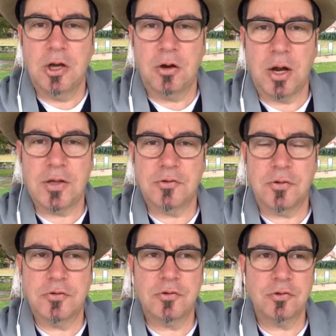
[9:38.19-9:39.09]
All right, so
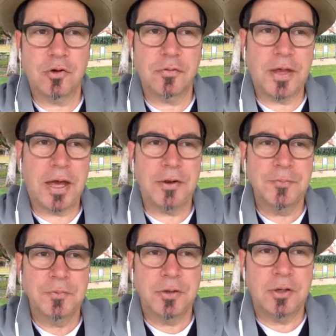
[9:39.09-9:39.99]
this is sort of that,
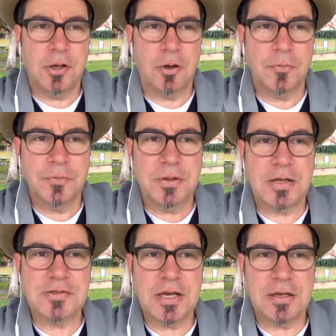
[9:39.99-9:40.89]

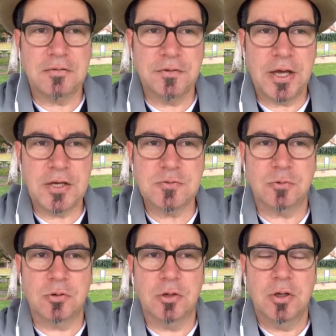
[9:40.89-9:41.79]
that second phase
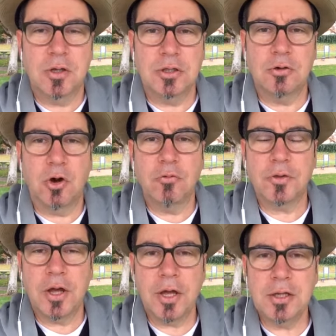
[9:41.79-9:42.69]
where you're over
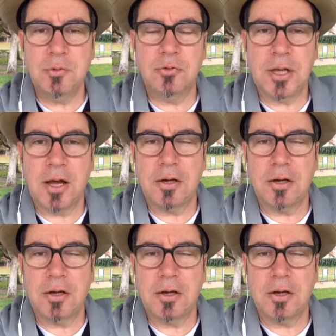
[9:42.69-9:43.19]
the honeymoon now,